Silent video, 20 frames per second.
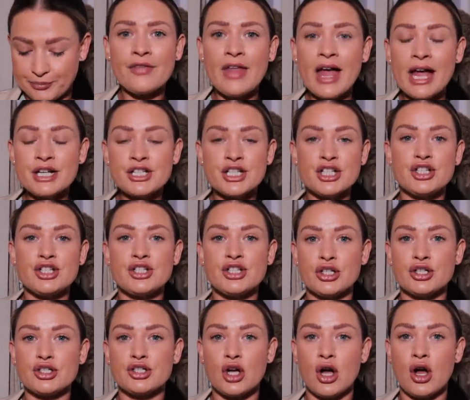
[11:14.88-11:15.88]
Then to just
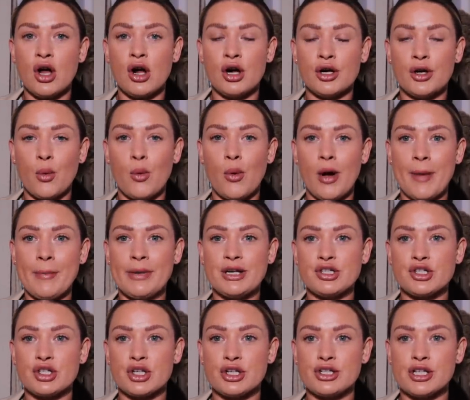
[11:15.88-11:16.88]
touch on what I
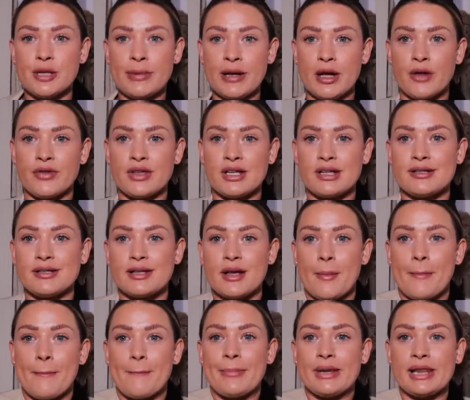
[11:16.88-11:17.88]
mentioned about this
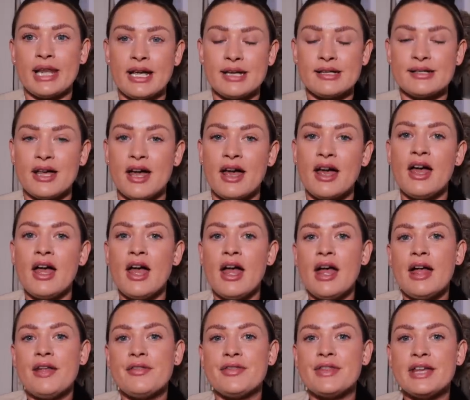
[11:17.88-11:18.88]
blazer,
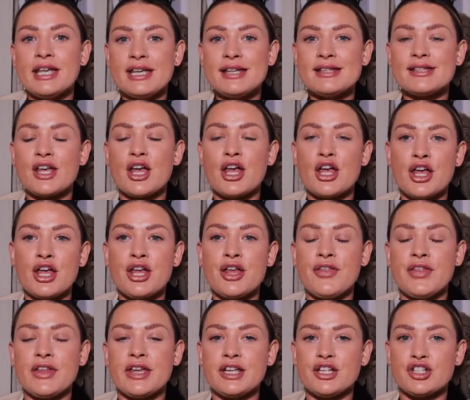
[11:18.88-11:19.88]
these
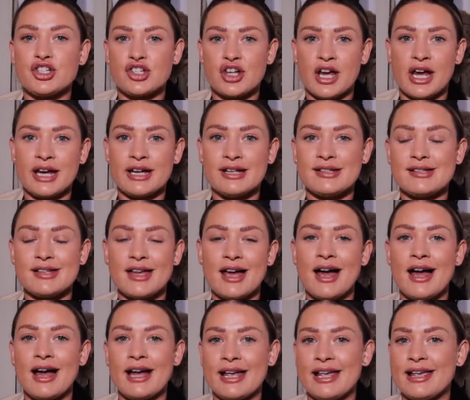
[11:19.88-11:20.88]
earthy shades
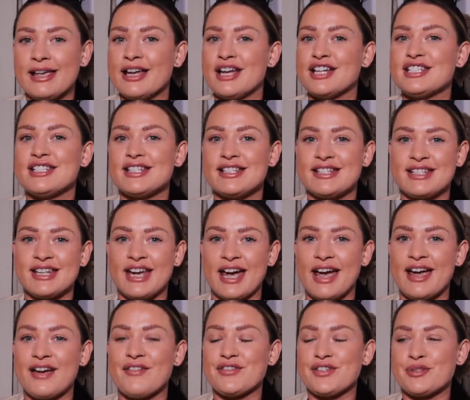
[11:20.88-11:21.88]
are here to
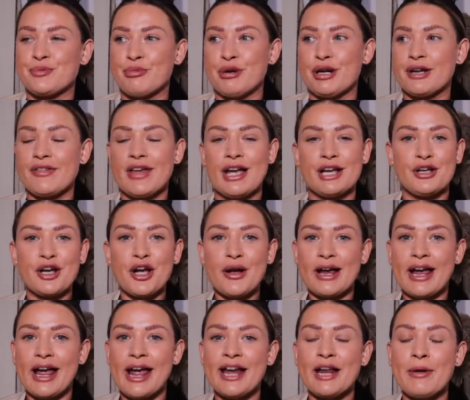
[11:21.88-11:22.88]
stay for spring. They are not
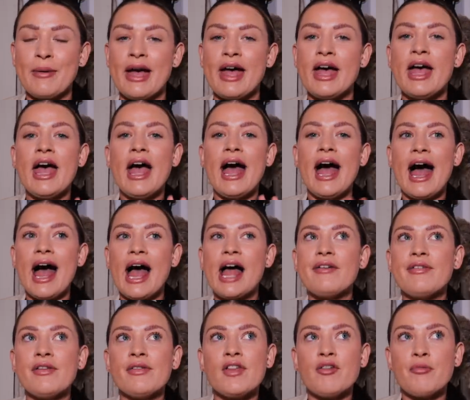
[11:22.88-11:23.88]
going anywhere. I
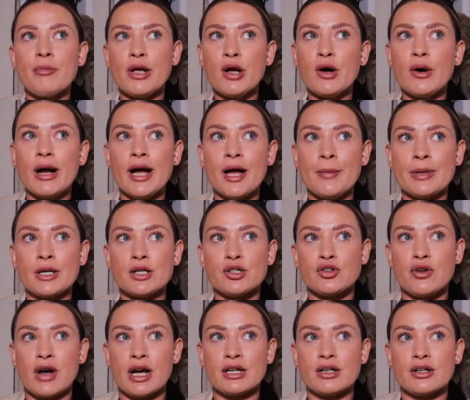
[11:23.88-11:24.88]
think they've been quite a big
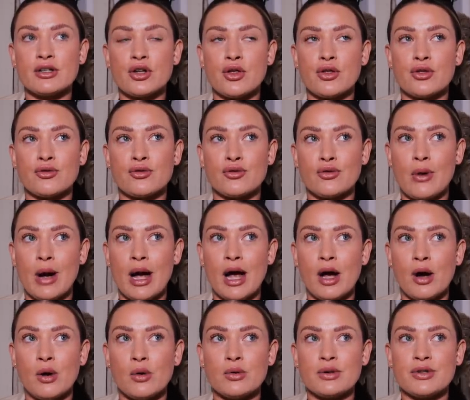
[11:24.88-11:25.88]
trend
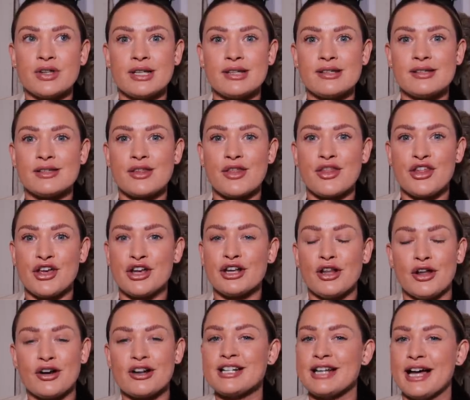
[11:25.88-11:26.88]
throughout this third
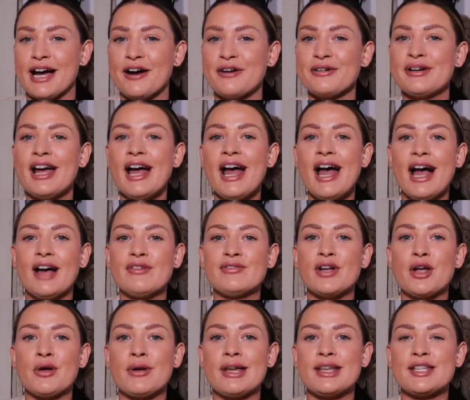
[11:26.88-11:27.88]
lockdown. I've
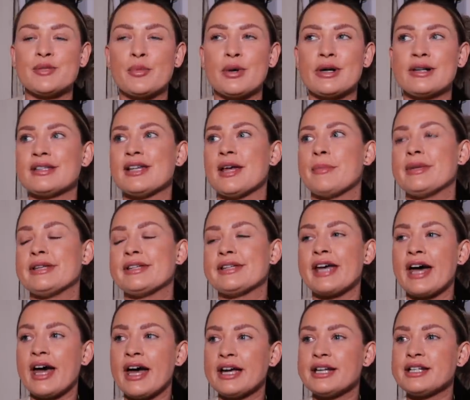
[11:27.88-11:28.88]
noticed brands like
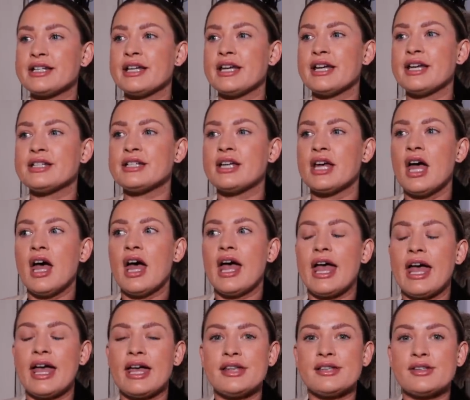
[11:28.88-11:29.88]
Missguided,
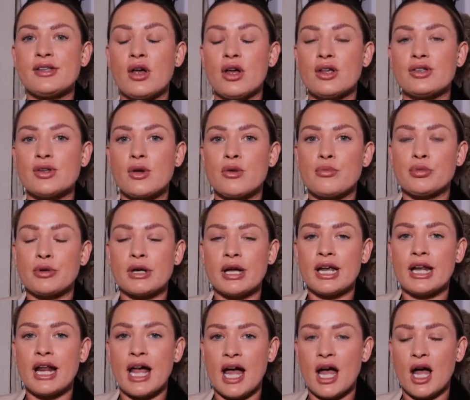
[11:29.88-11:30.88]
ASOS
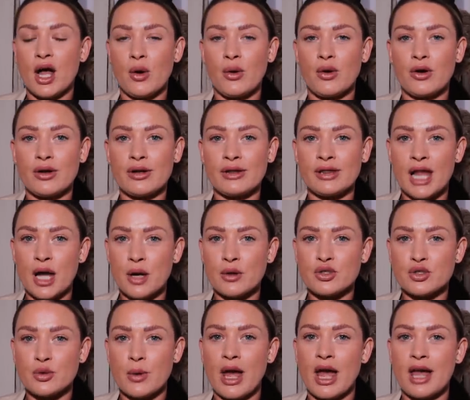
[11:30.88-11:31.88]
bringing out
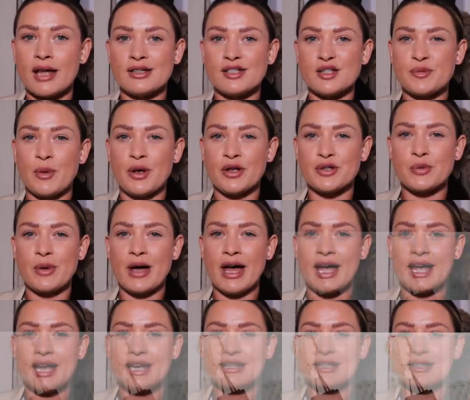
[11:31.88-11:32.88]
loungewear and
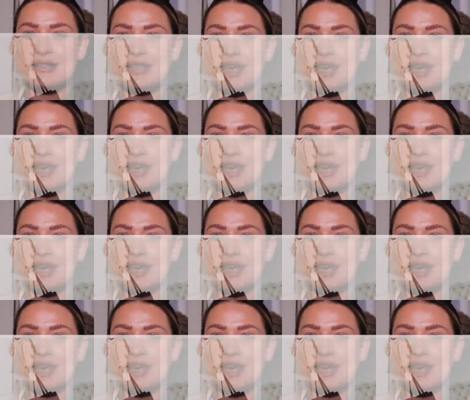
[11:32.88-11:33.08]
sportswear in this